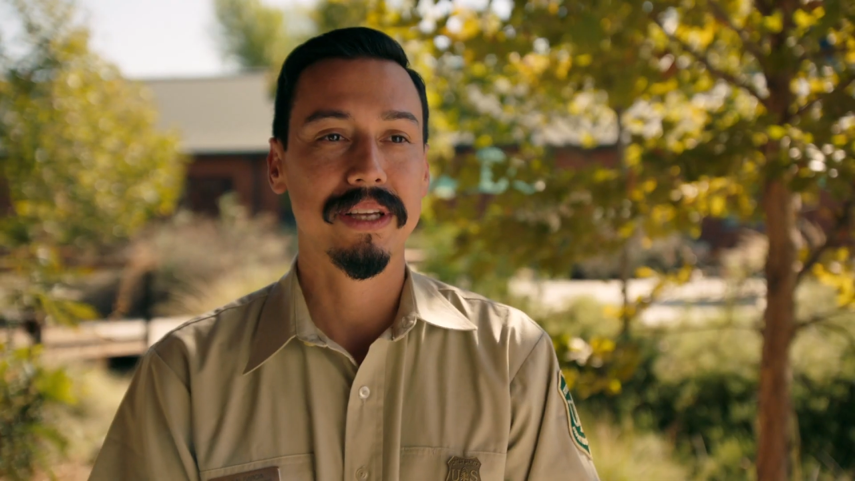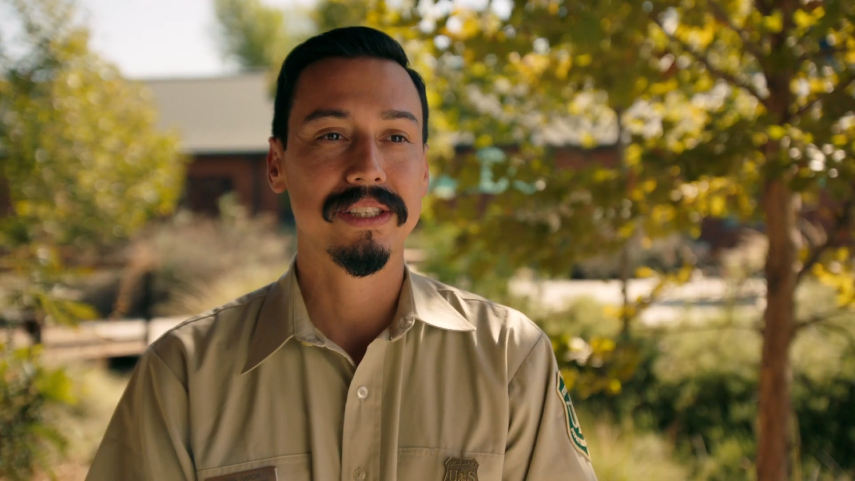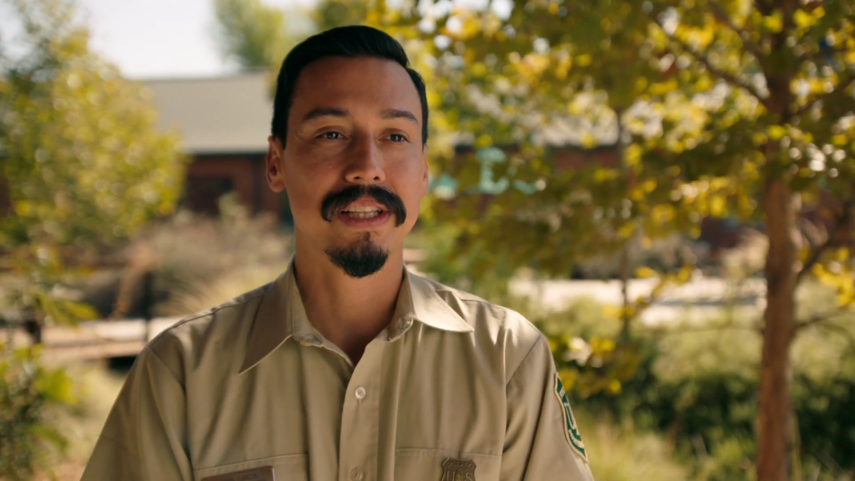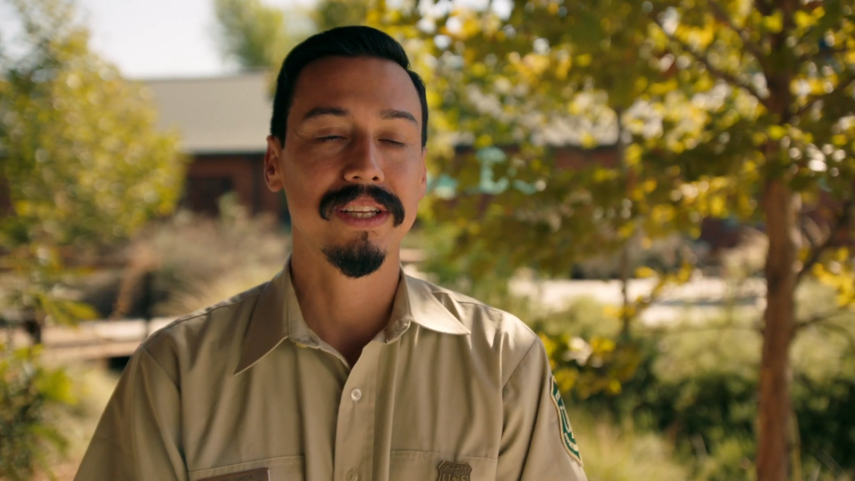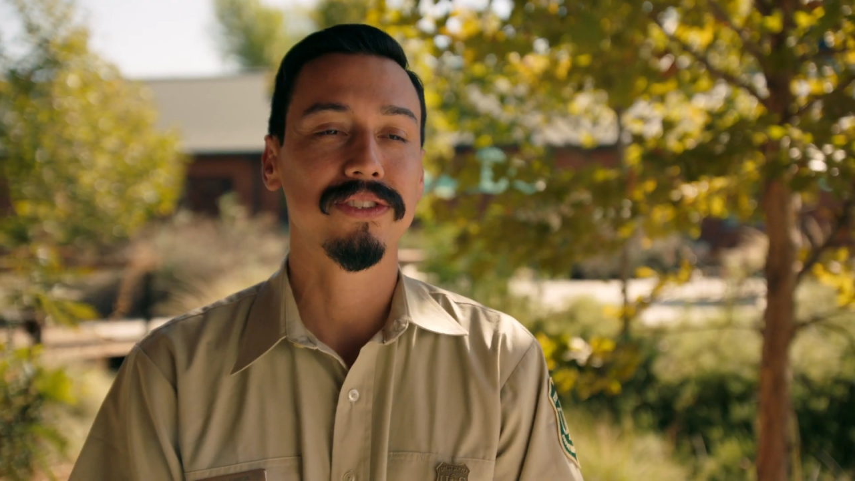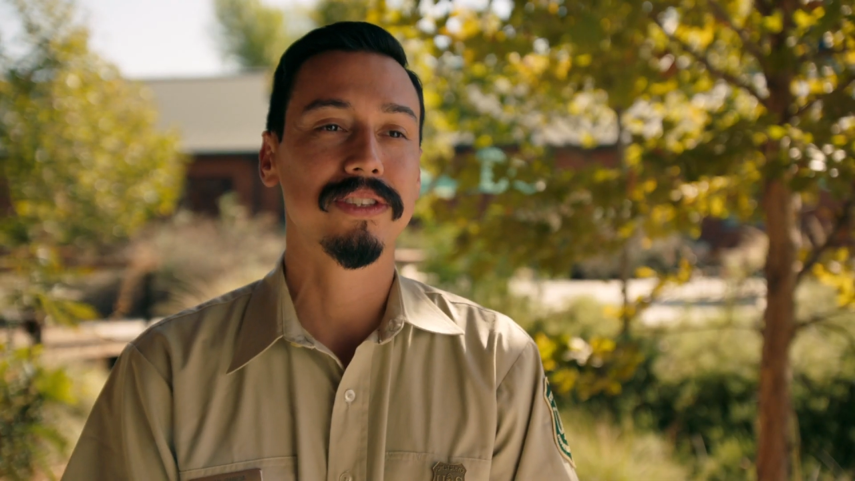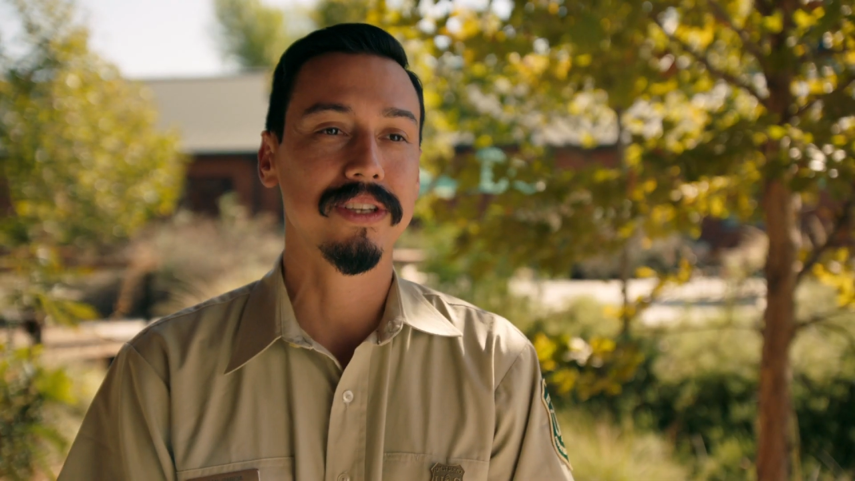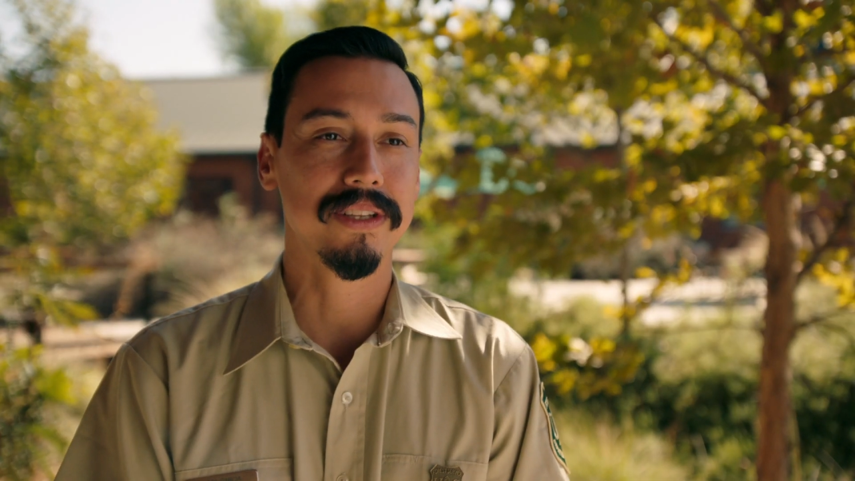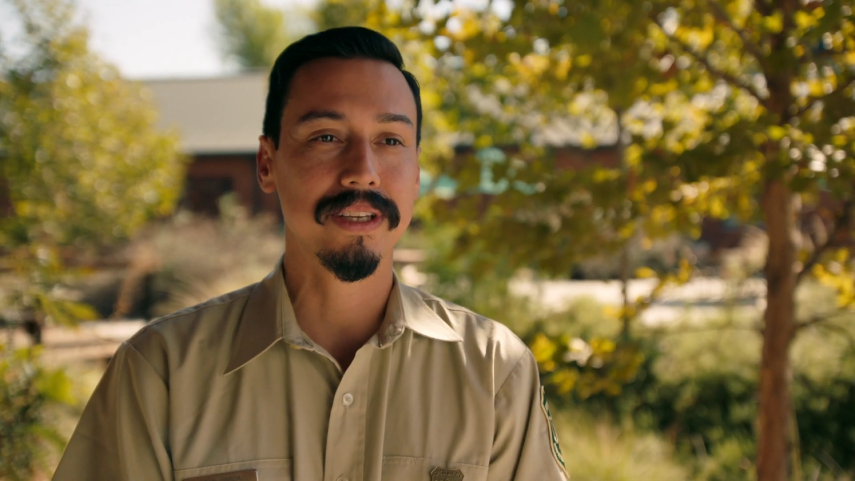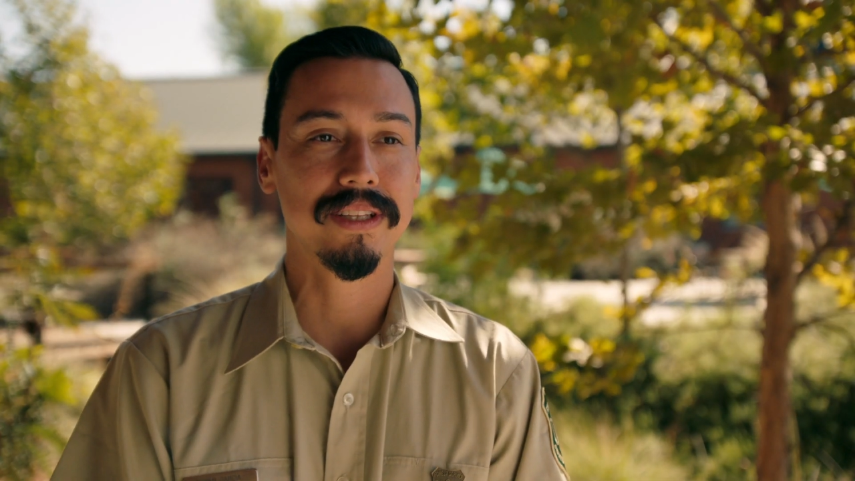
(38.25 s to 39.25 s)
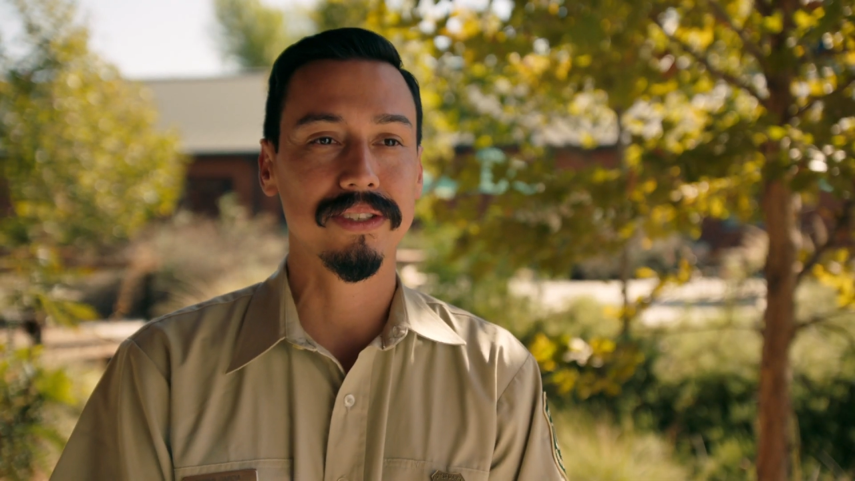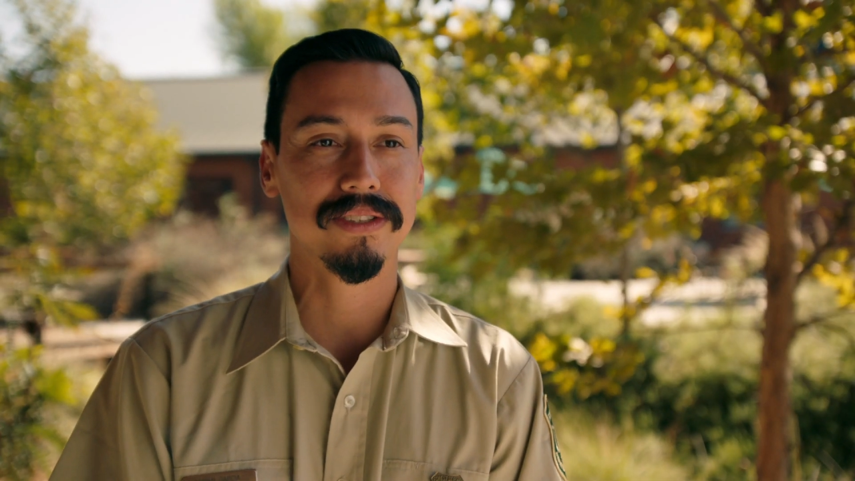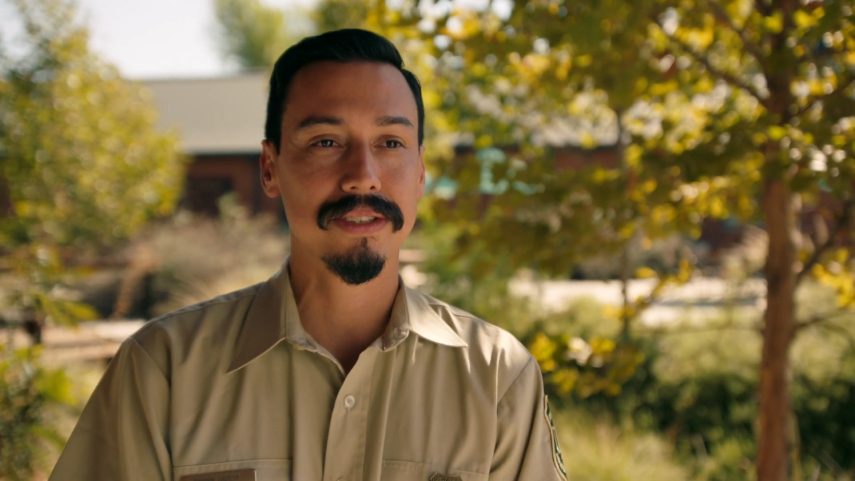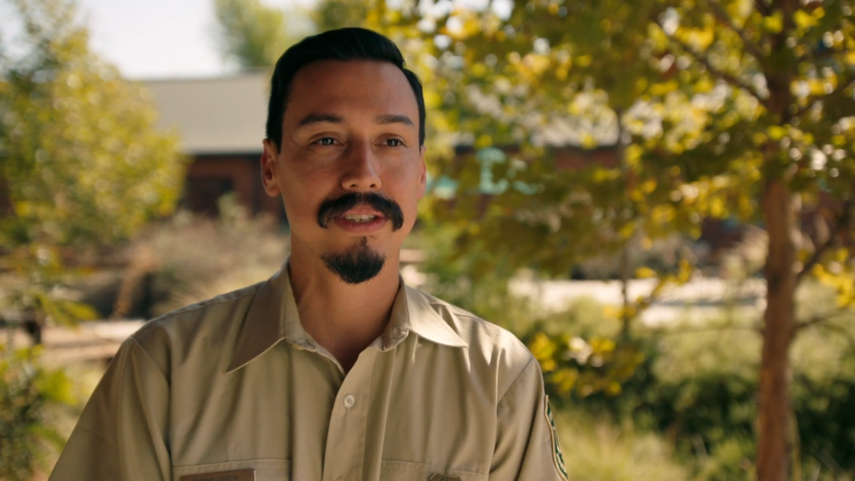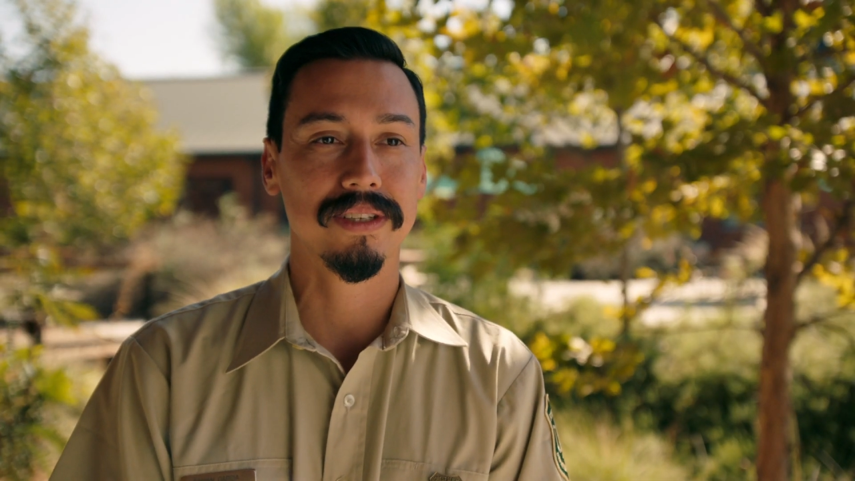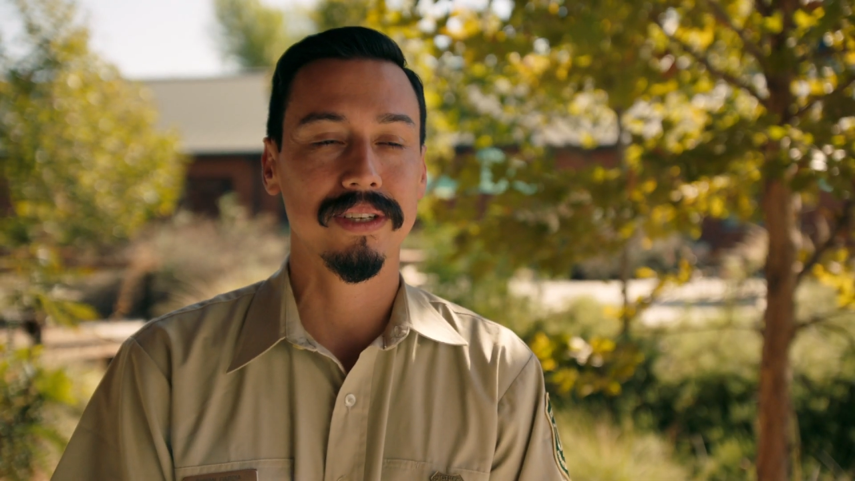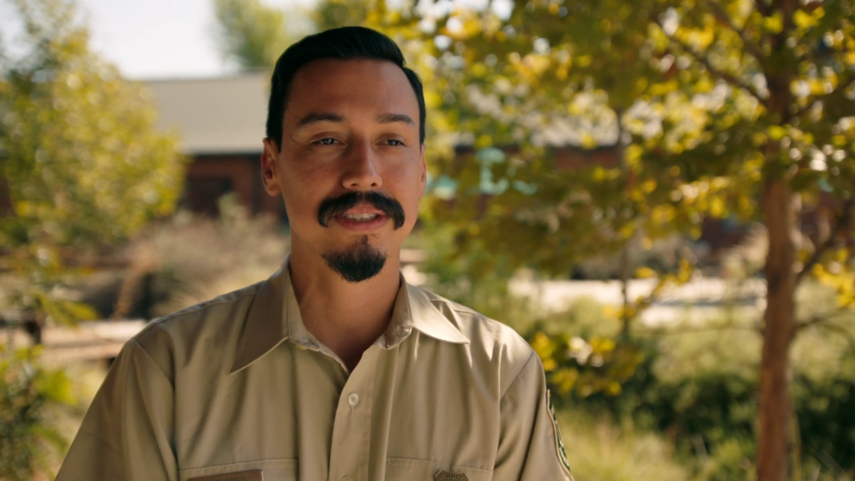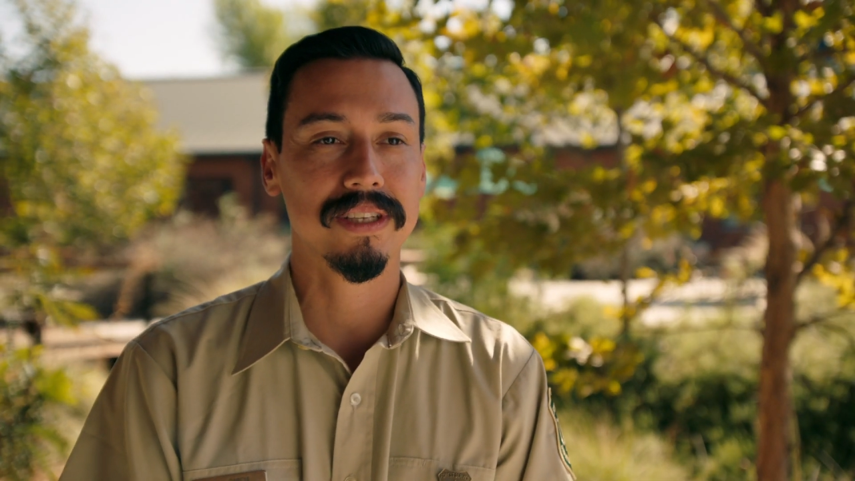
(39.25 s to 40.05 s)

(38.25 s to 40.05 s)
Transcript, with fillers: Basically instilling this uh,